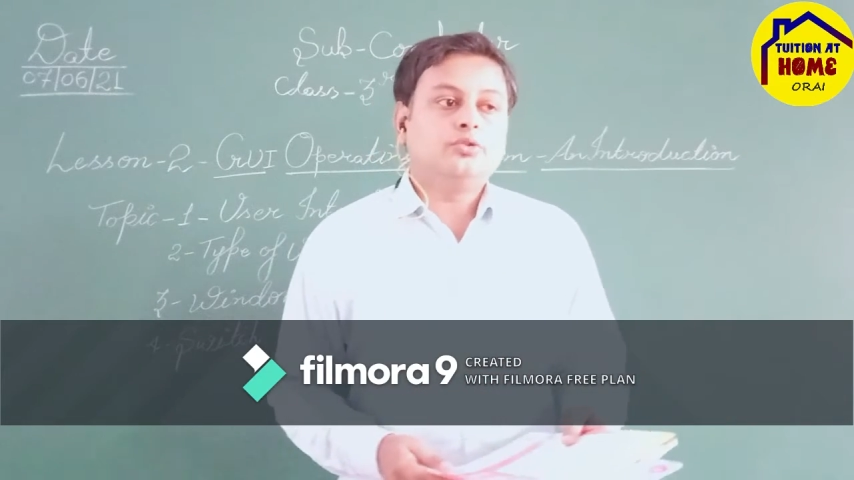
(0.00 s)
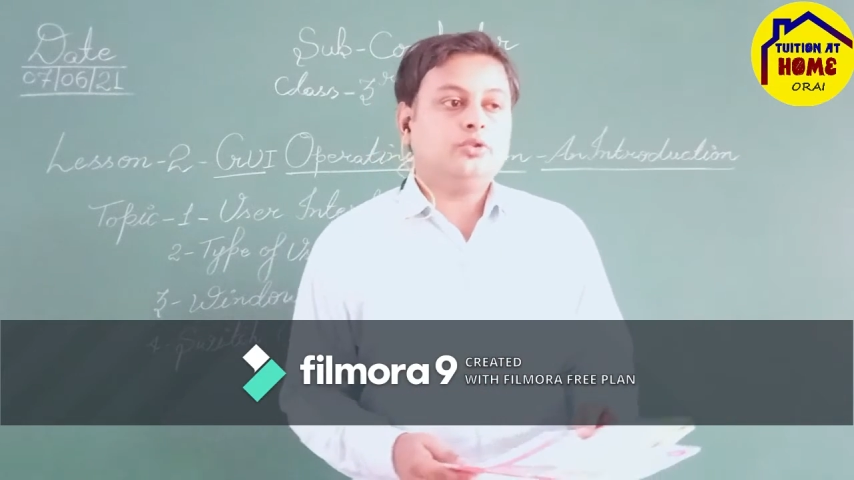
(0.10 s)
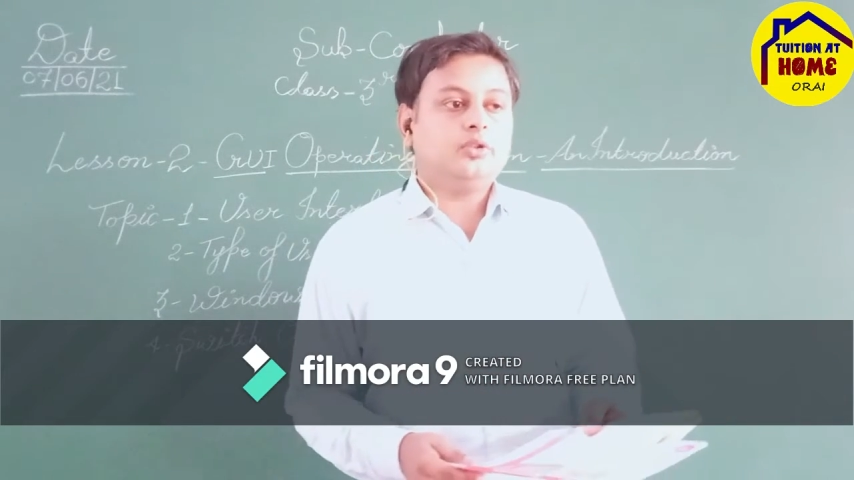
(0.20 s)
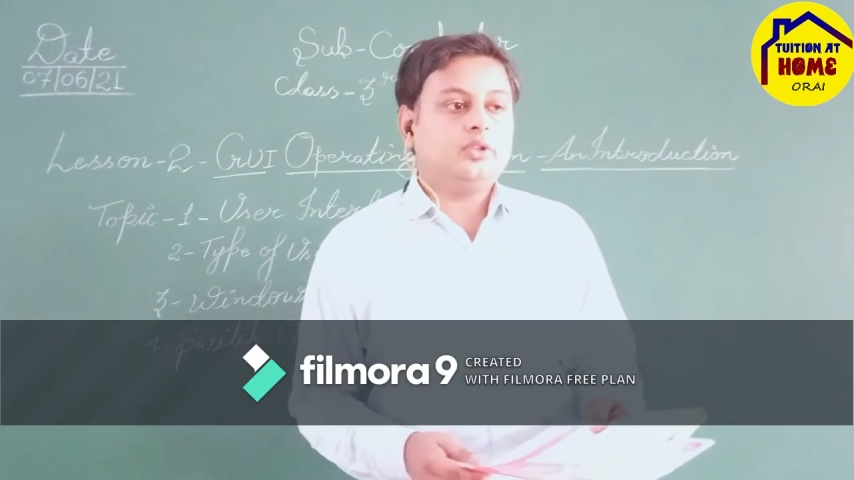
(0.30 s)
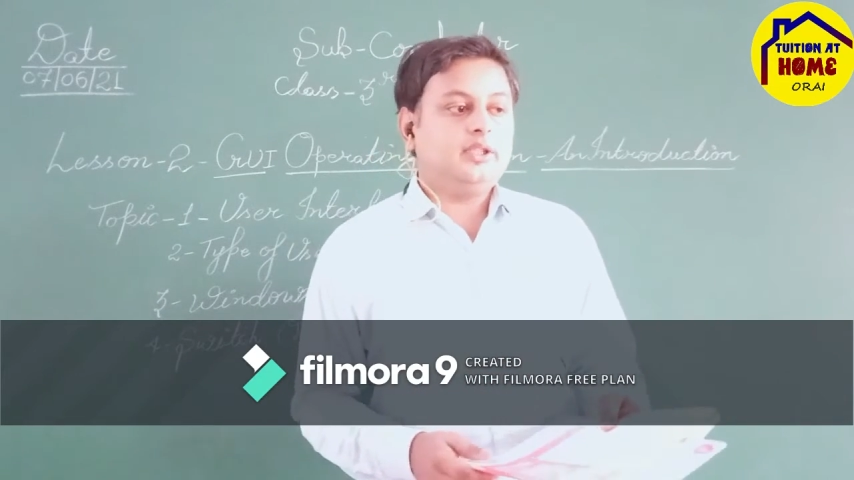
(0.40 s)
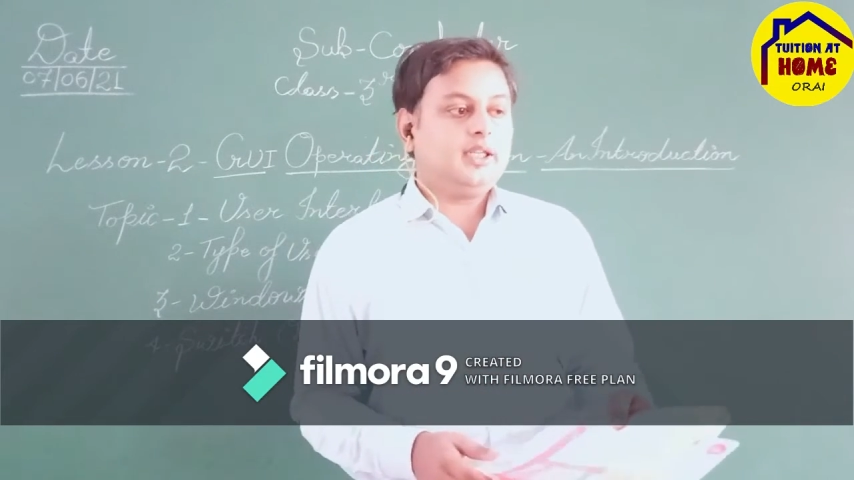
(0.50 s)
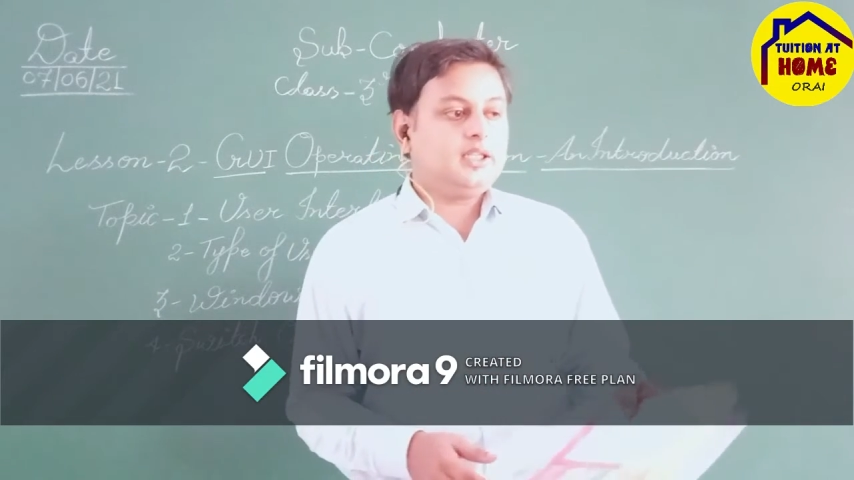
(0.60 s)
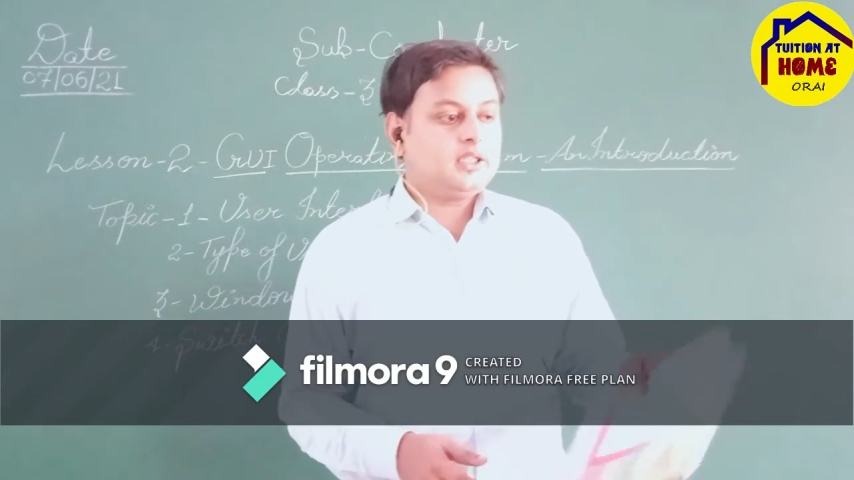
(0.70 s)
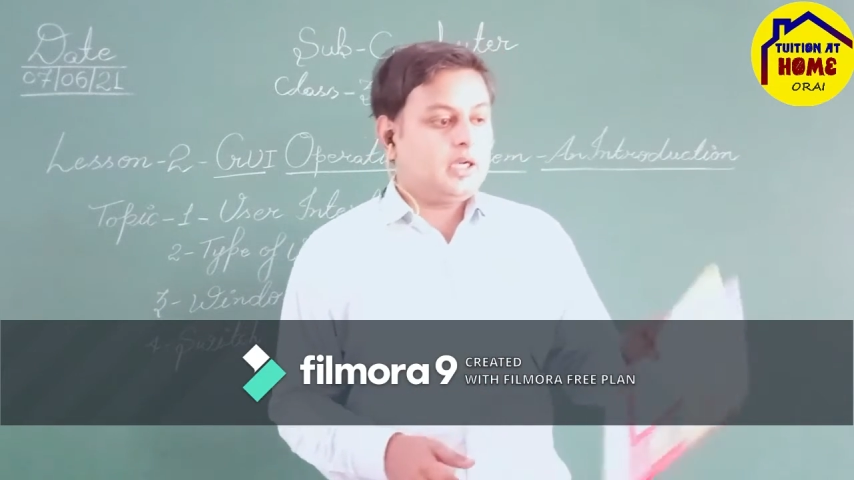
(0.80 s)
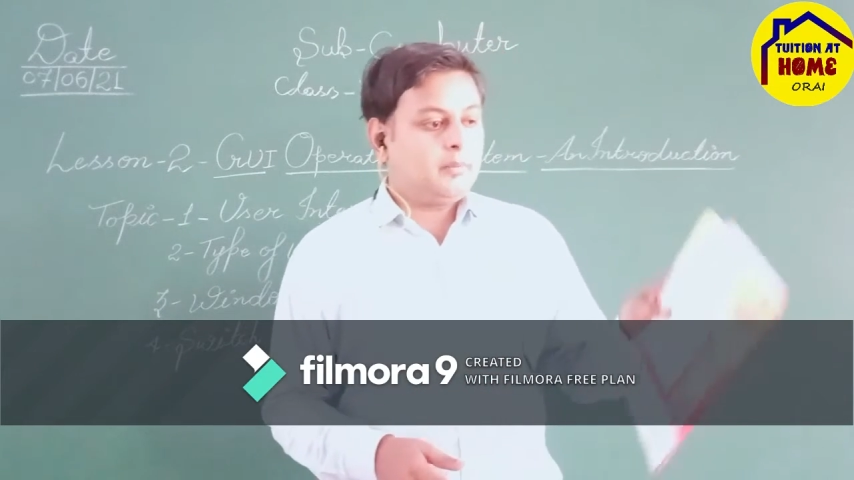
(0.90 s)
So there
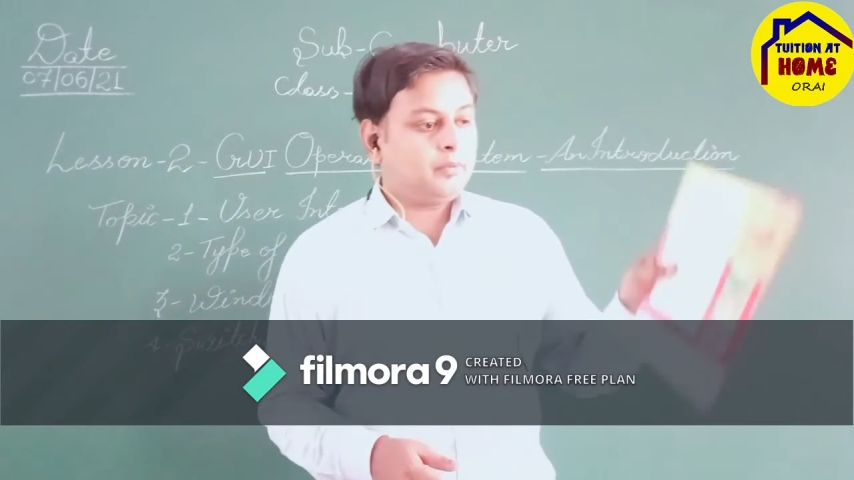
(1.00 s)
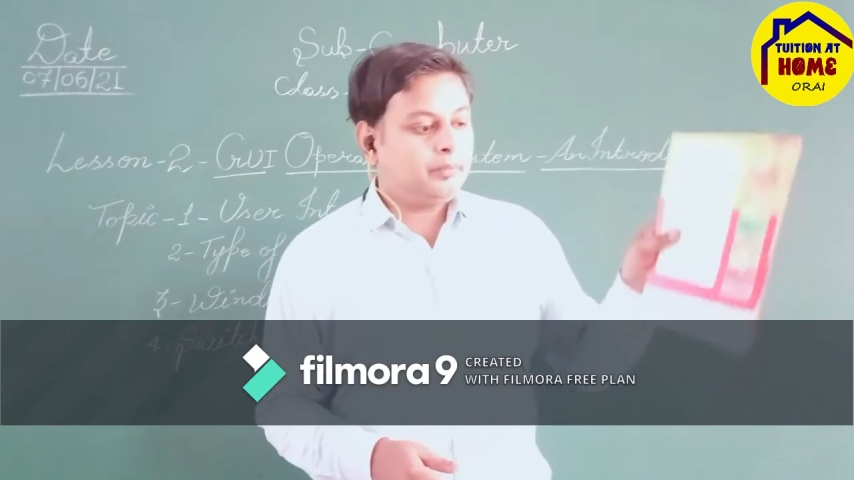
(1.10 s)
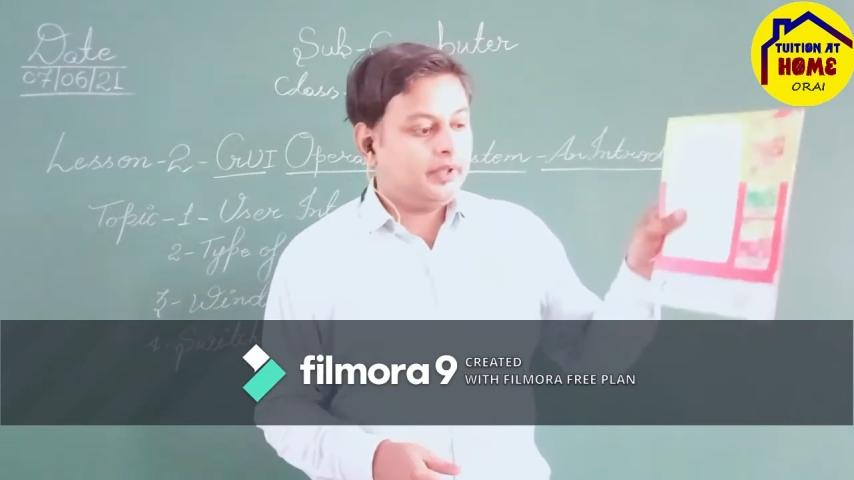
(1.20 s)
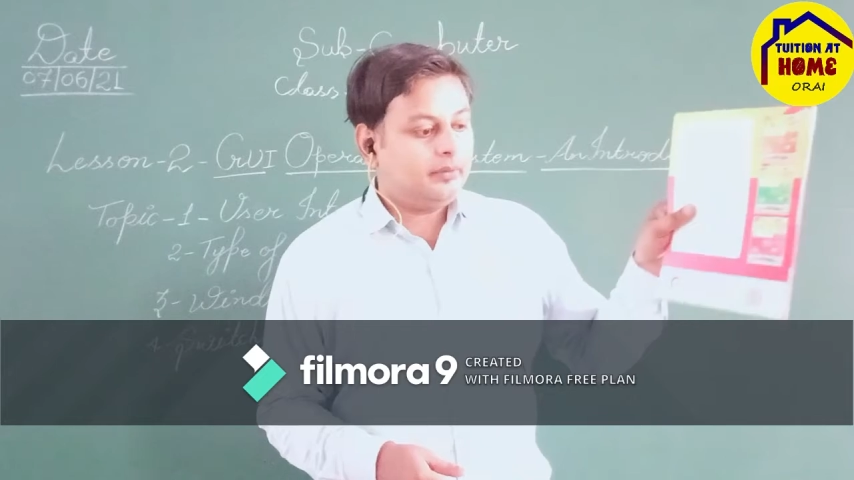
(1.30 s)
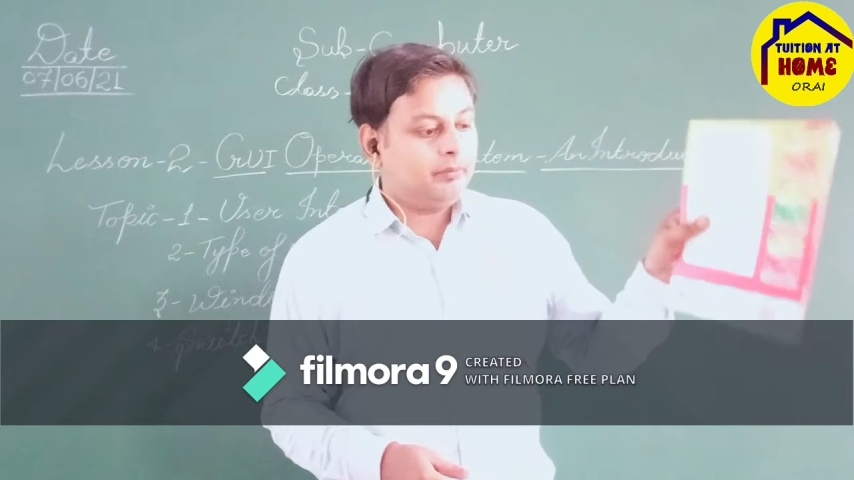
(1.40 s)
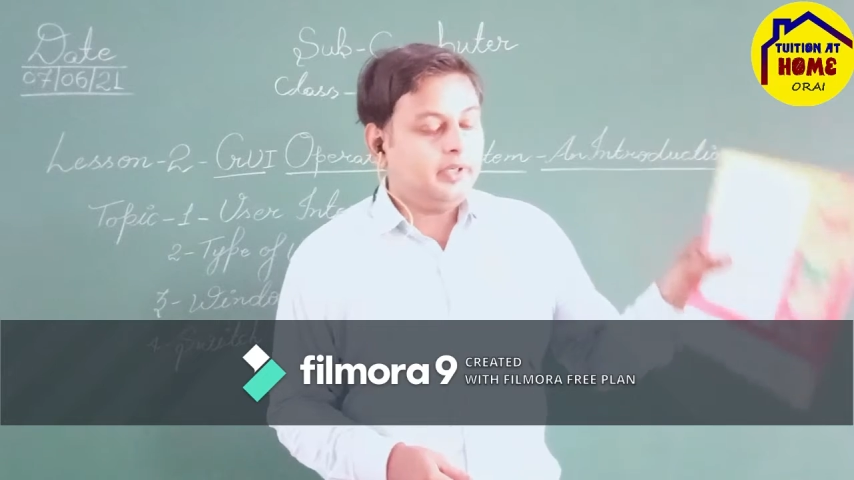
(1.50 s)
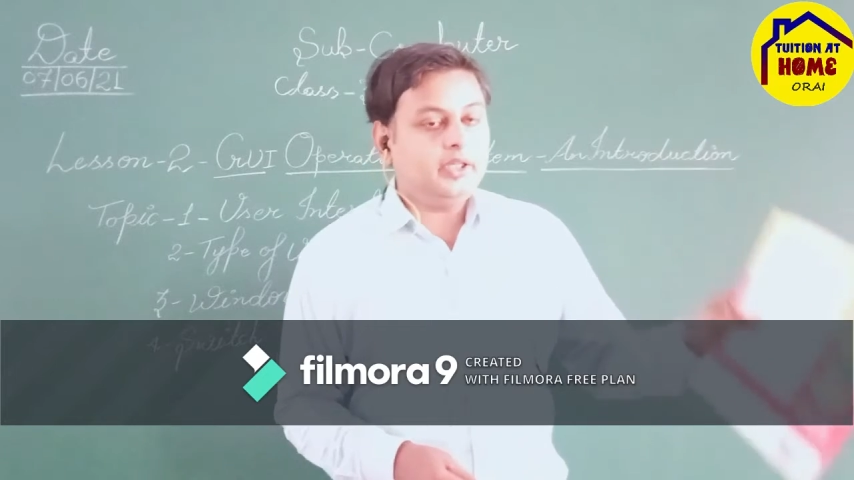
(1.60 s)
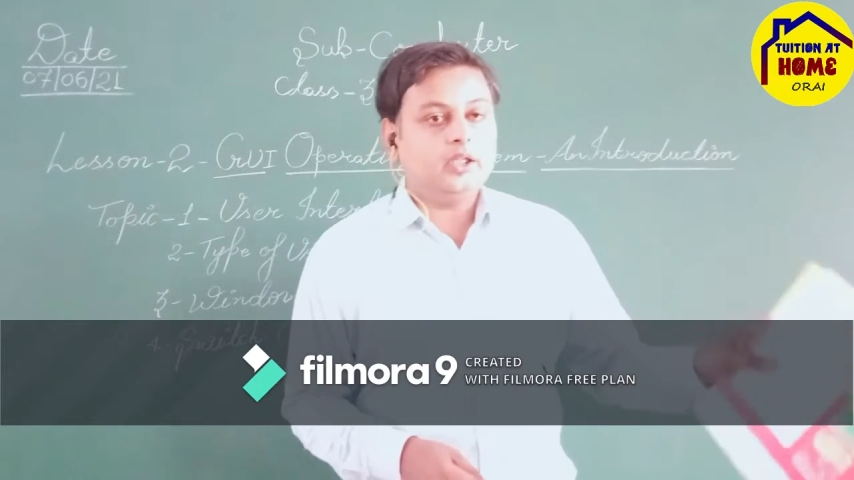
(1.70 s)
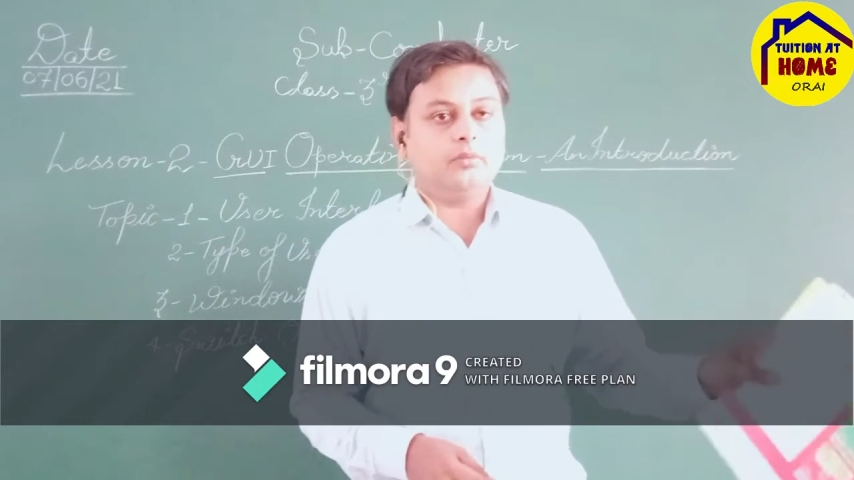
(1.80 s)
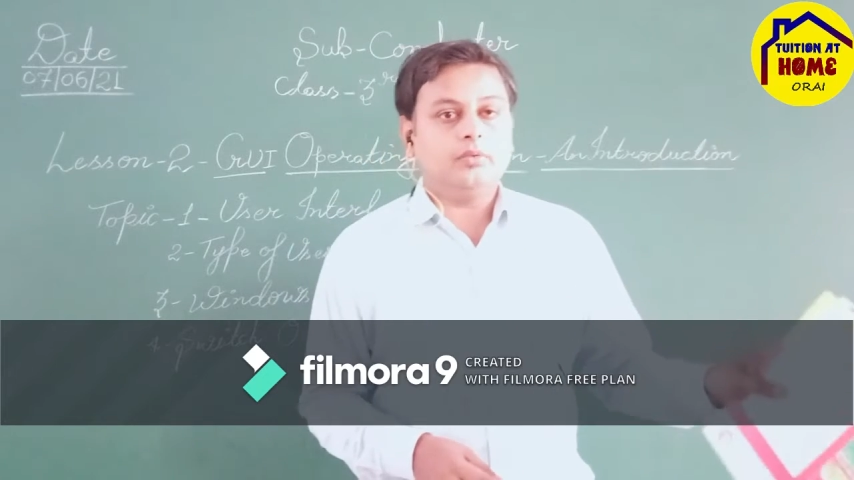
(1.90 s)
is a appropriate
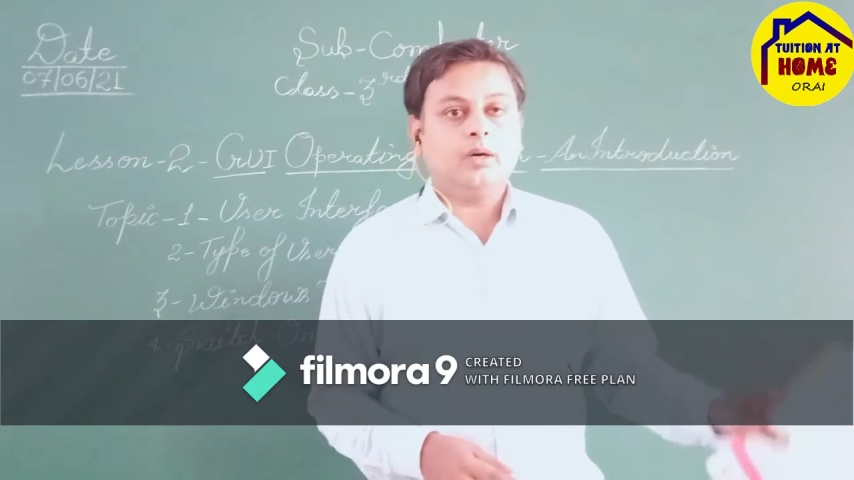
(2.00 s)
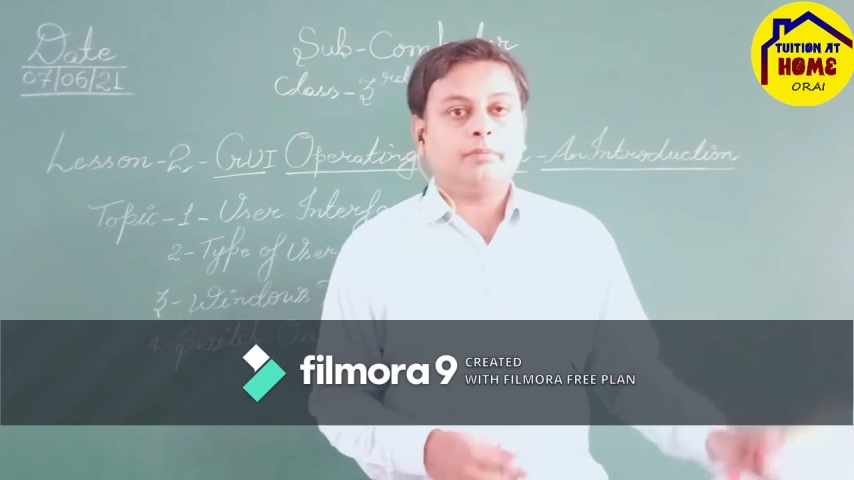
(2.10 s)
medium,